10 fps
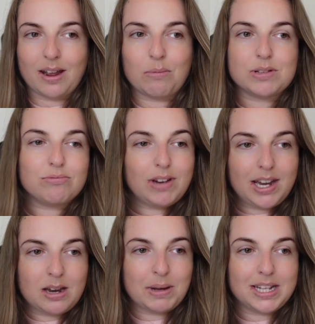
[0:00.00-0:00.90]
and I was
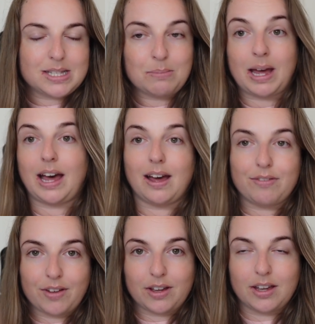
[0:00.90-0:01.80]
reading about some
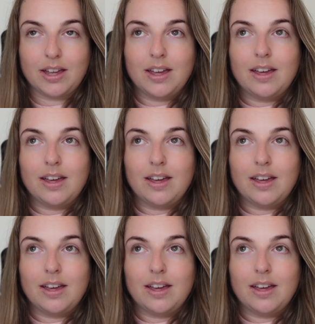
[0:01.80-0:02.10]
havoc